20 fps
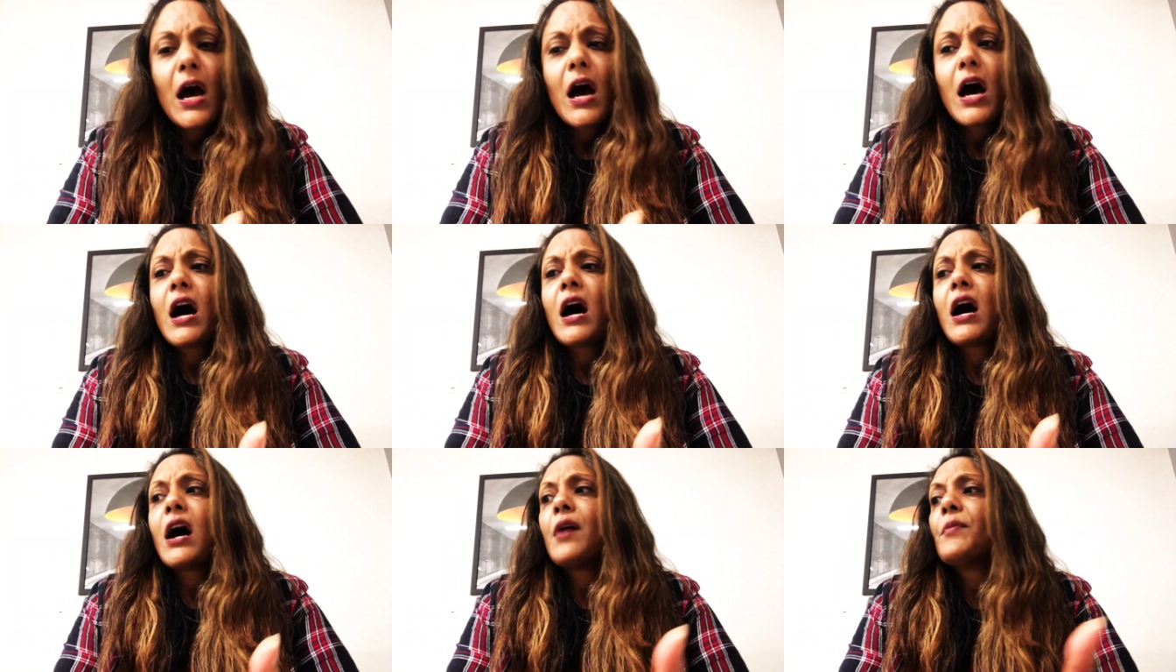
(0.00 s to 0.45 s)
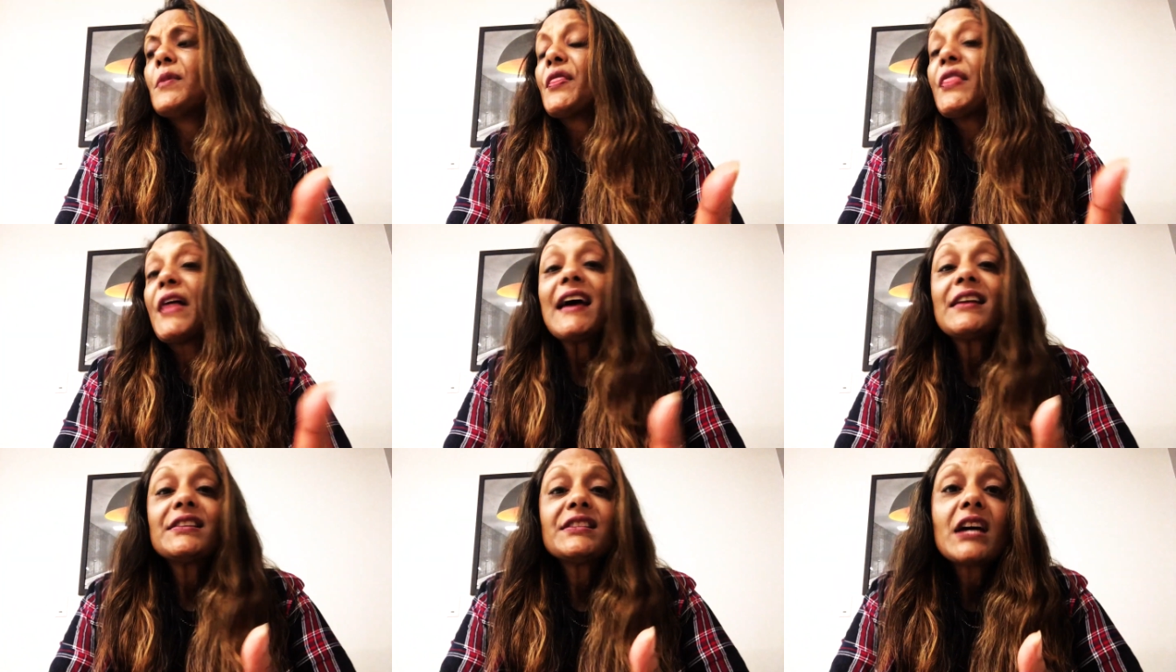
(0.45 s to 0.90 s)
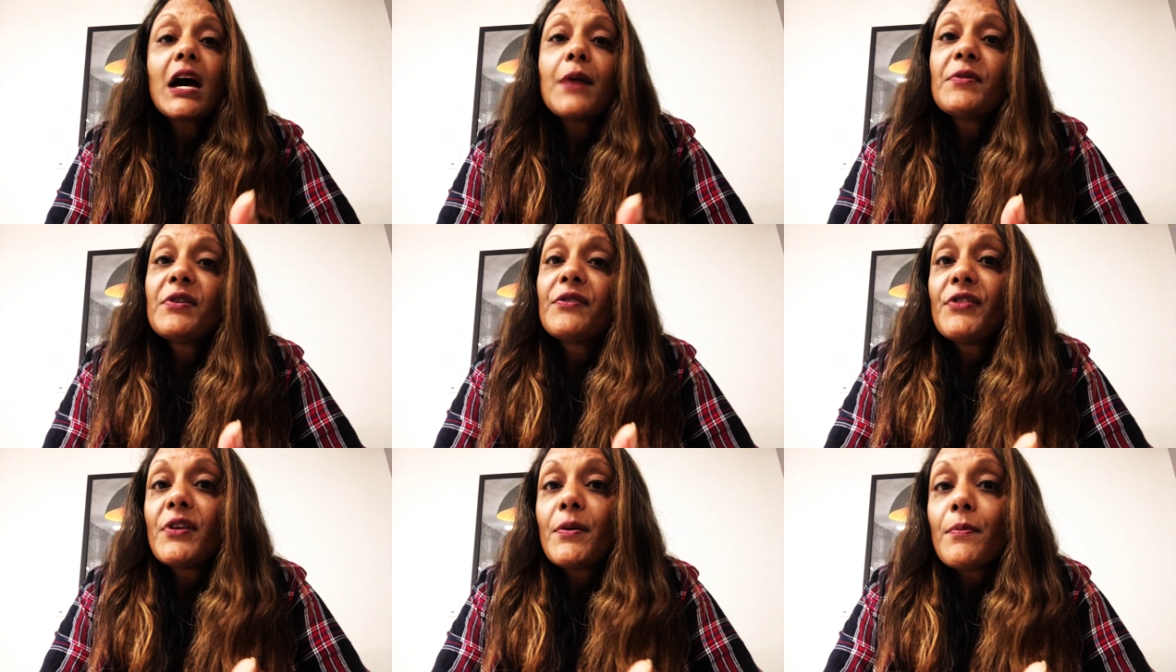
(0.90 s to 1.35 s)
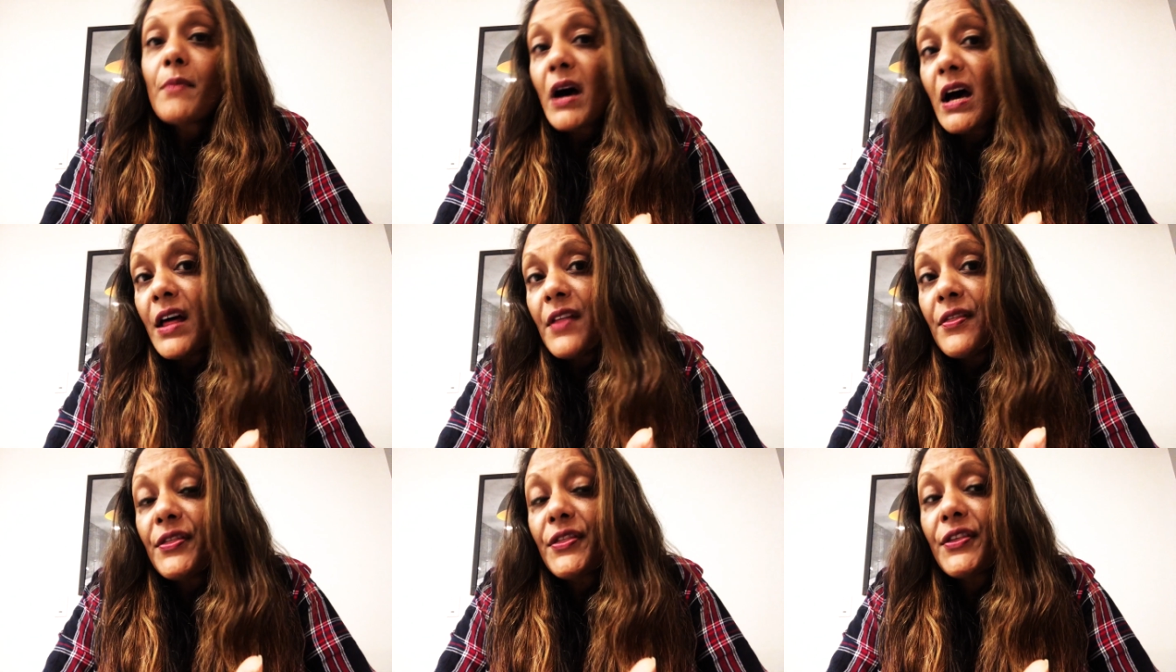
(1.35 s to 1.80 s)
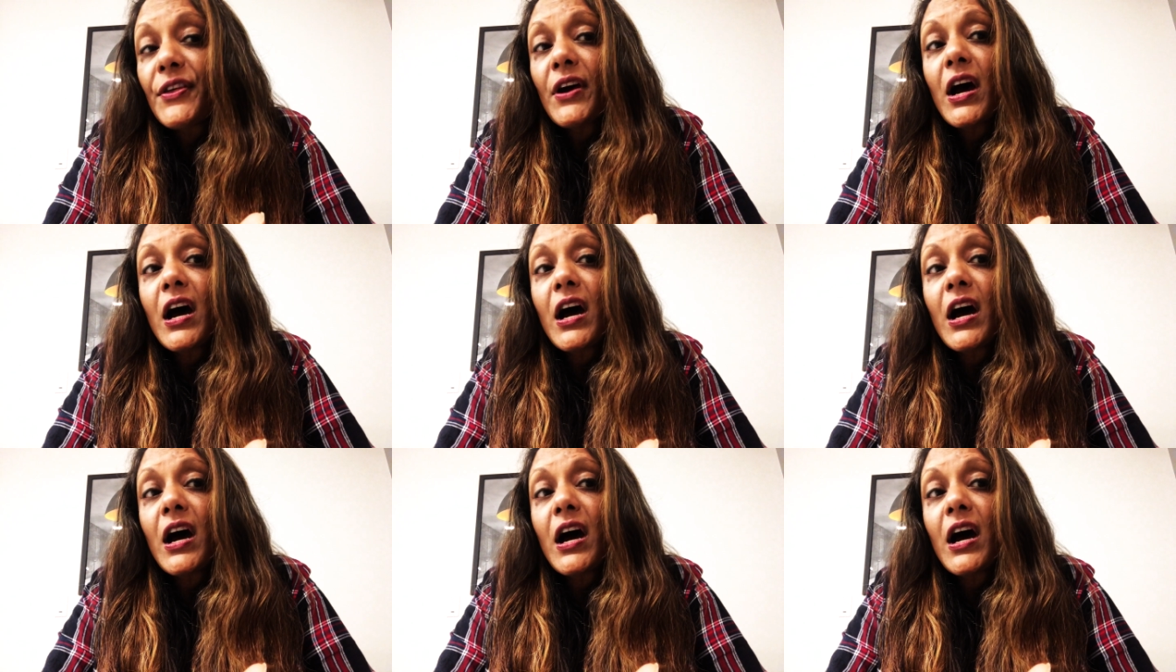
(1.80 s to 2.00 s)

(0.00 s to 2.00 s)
Um, that time of the month,